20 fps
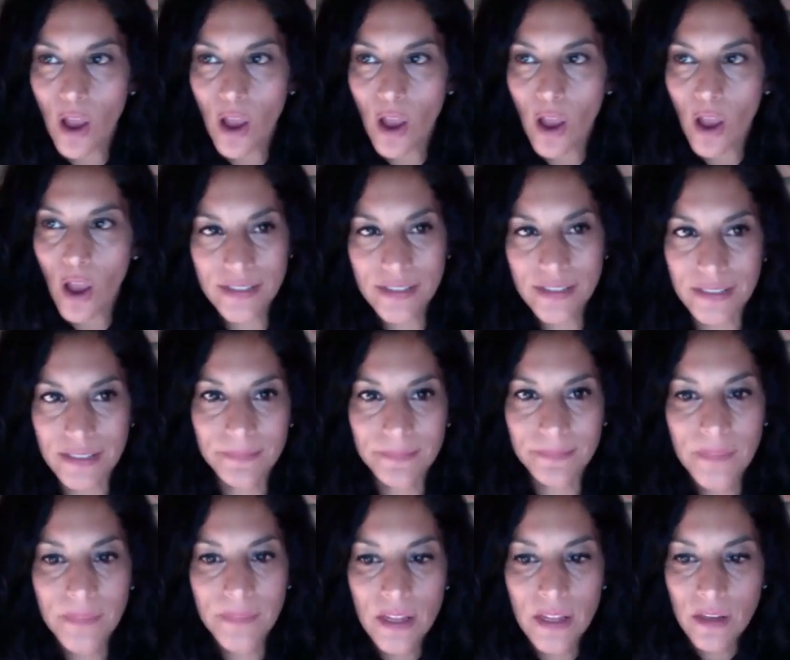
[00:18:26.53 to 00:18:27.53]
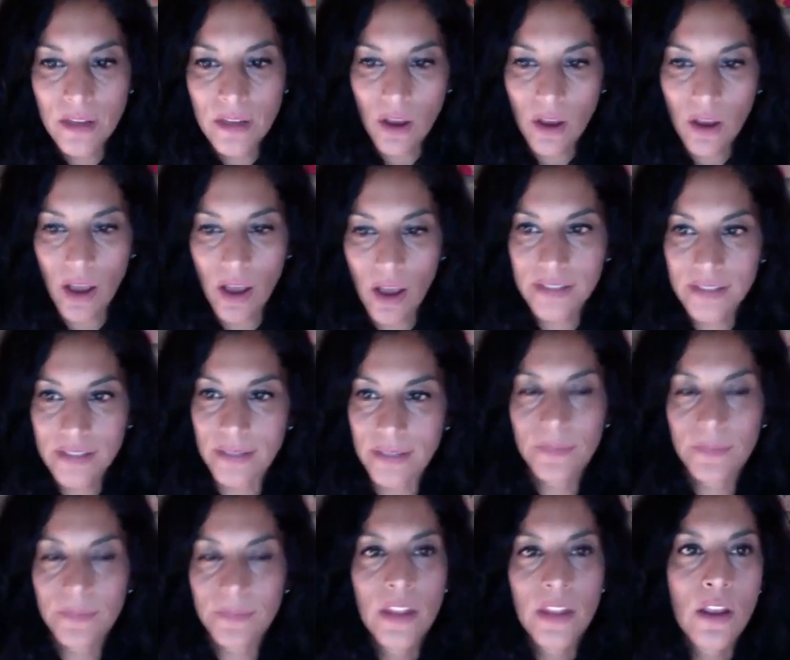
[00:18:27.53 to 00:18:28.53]
Awesome.
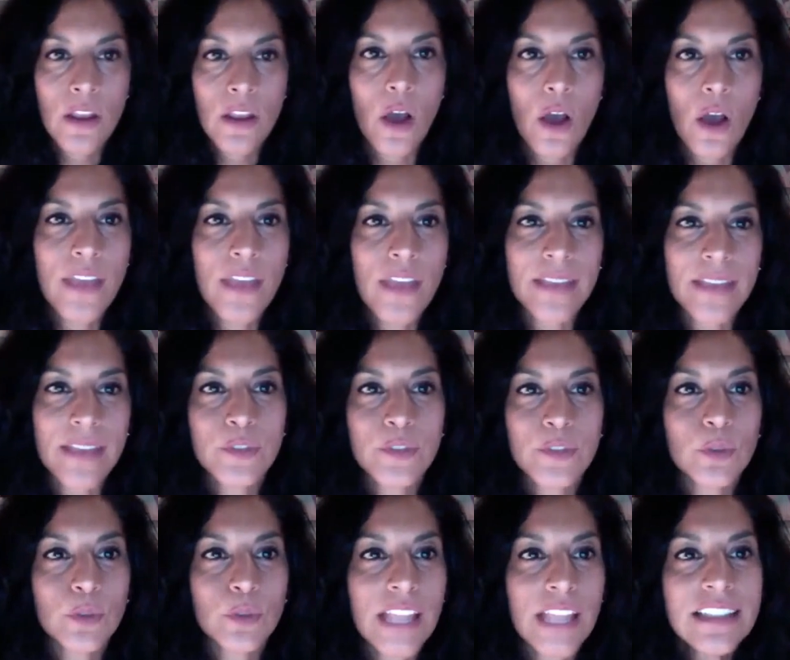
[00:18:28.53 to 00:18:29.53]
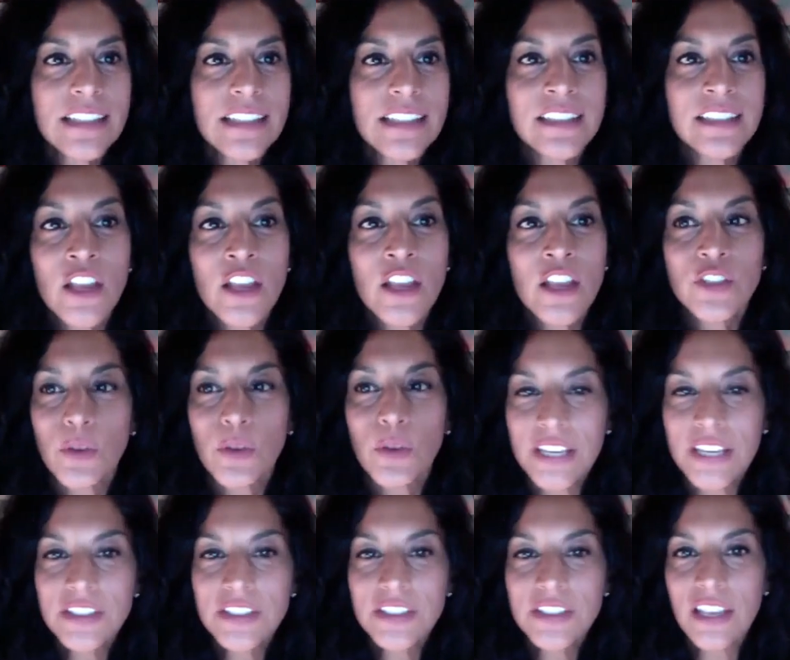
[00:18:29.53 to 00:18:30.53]
Awesome. Okay, so
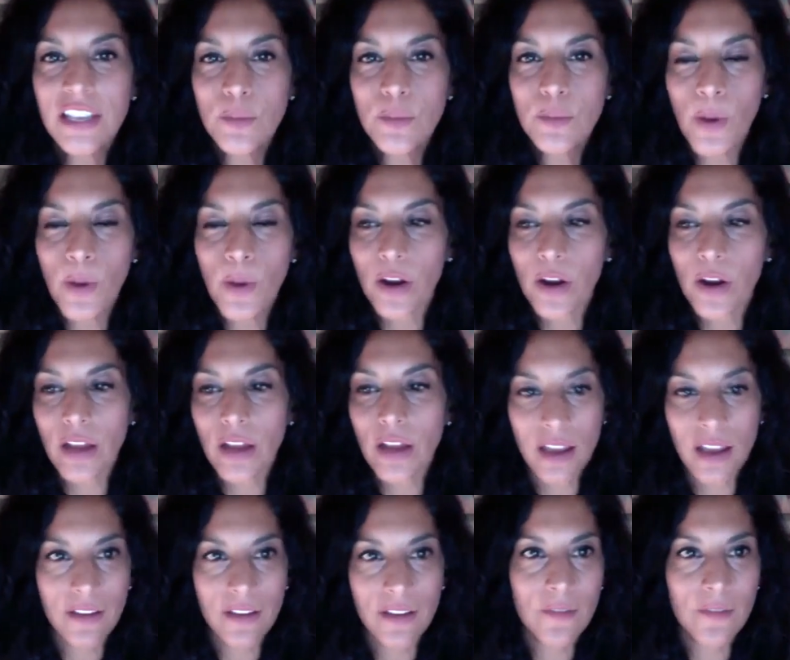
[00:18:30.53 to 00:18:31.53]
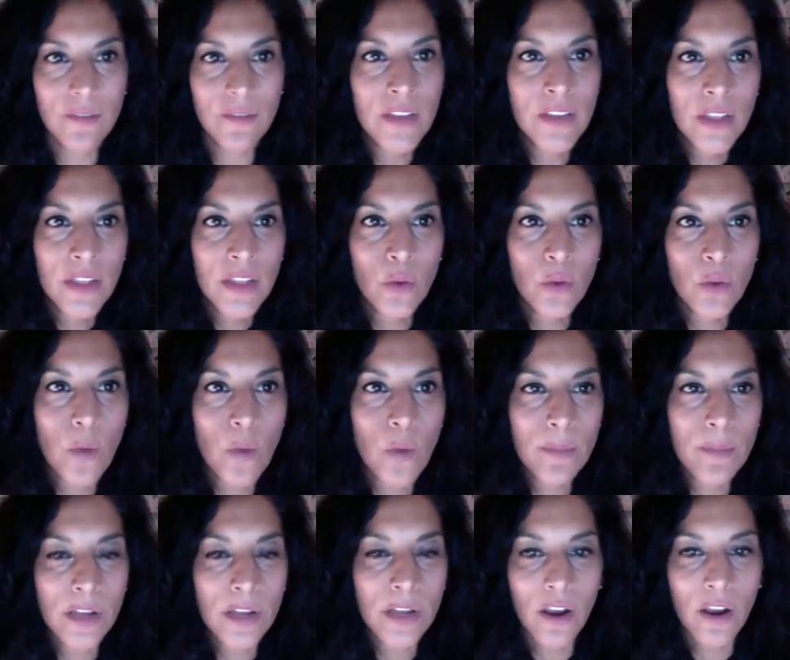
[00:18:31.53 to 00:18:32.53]
here's the other part of the
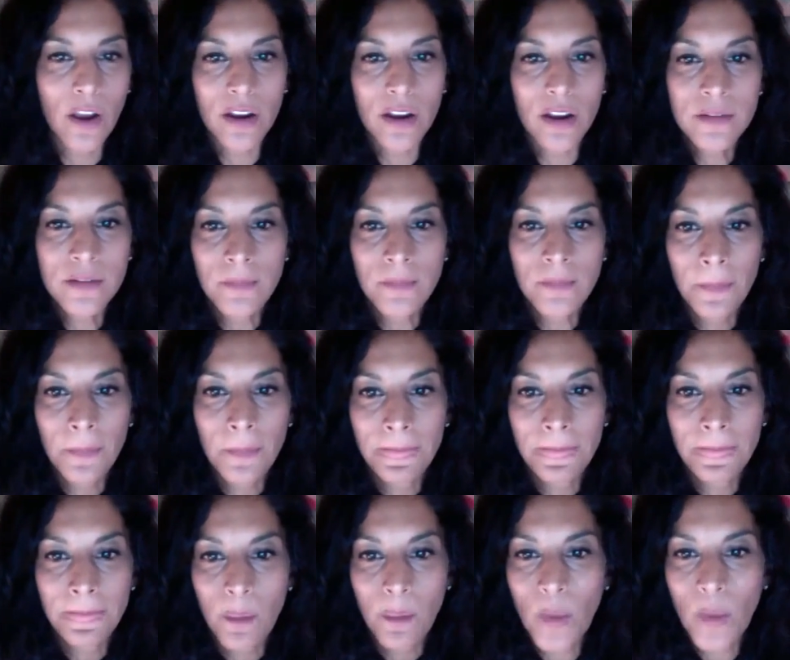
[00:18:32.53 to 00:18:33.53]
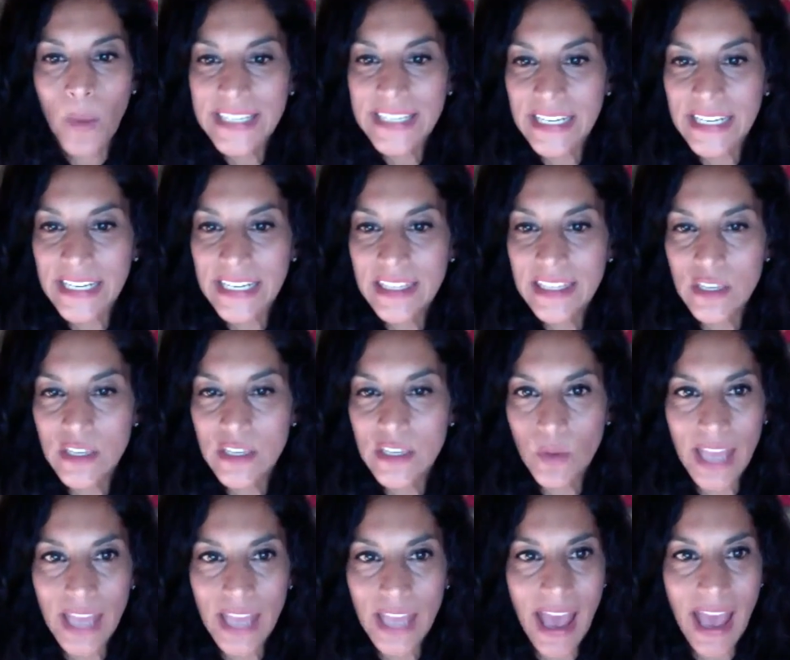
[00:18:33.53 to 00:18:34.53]
webinar. Wendy, anything you
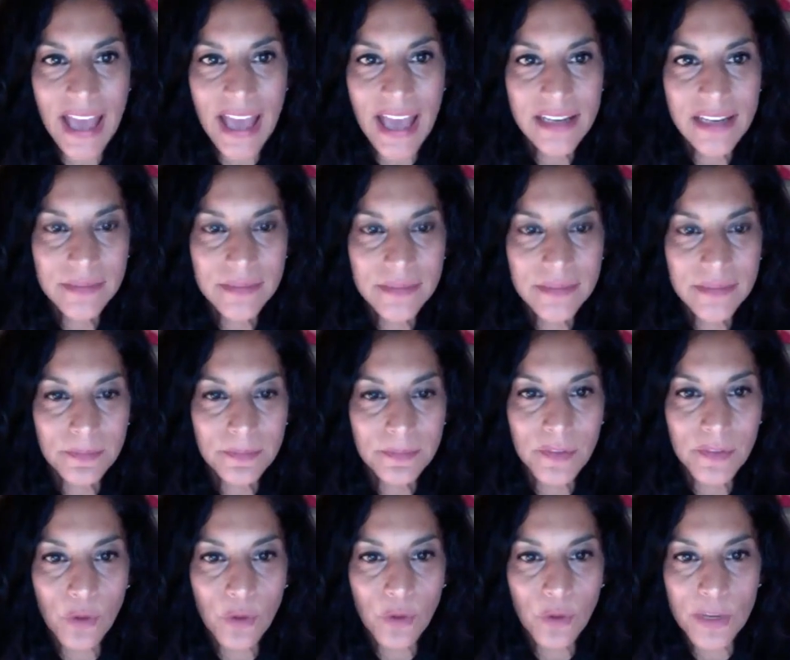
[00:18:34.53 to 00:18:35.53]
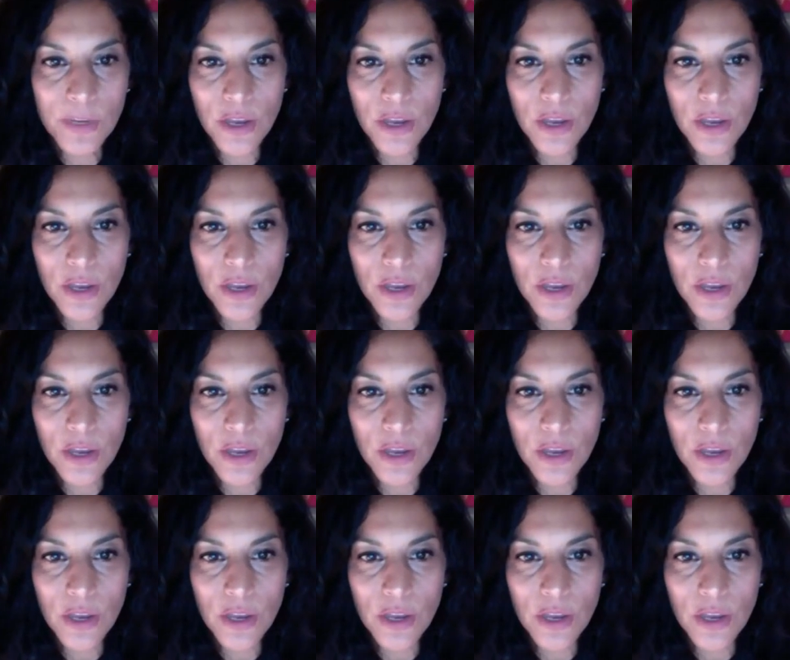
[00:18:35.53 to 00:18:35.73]
want to add before we go?